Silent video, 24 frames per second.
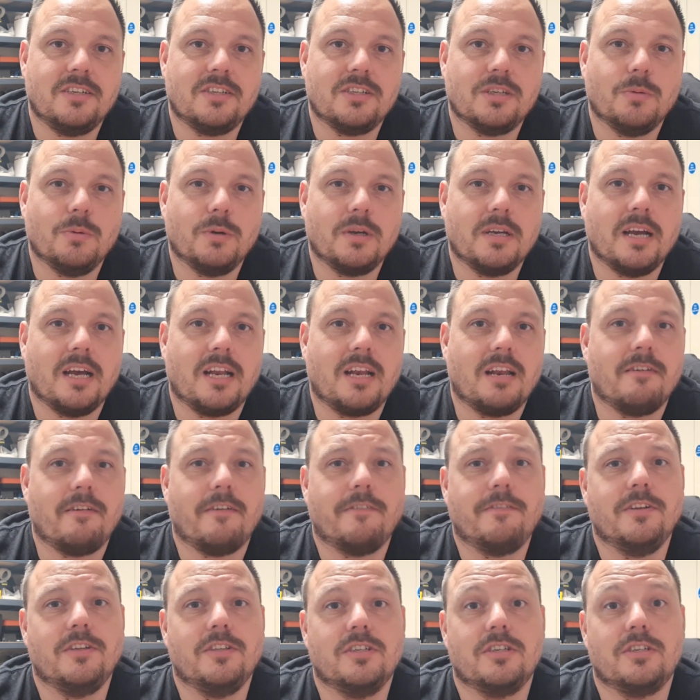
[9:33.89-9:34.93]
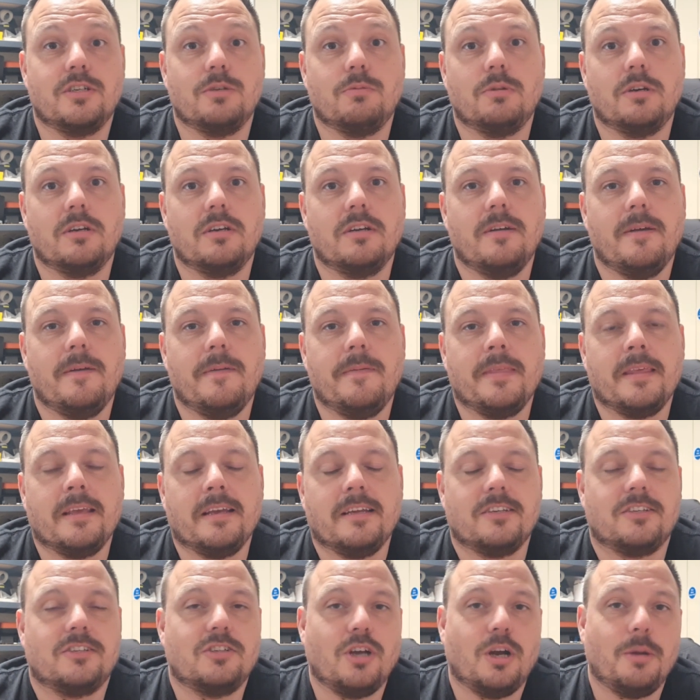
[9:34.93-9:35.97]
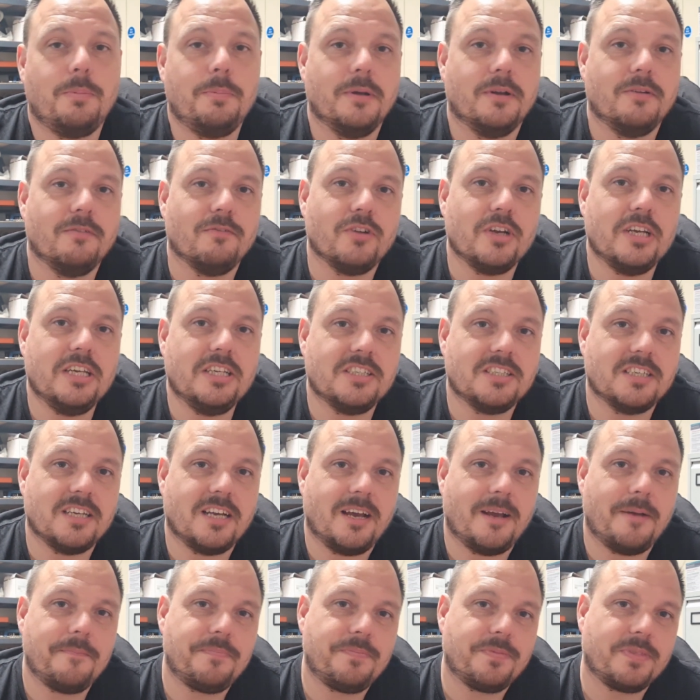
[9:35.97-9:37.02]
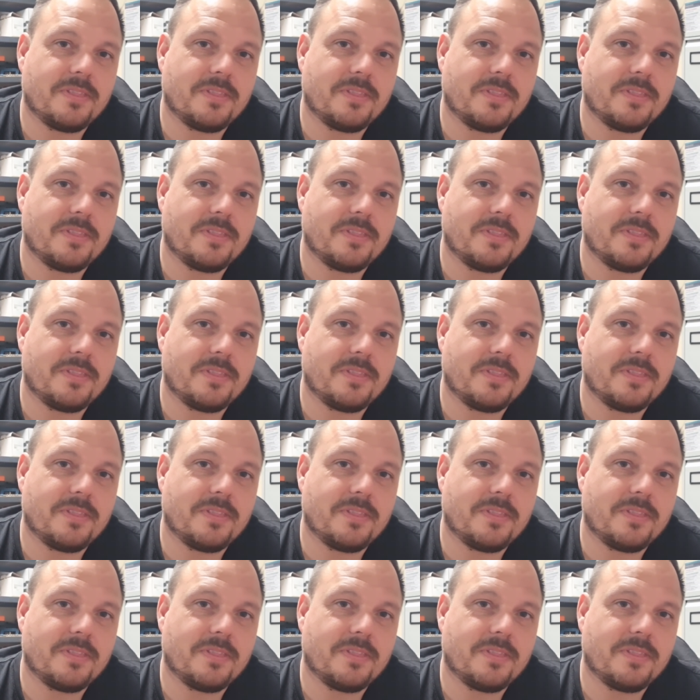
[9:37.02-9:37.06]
So we're kind of having to do a stop and reset,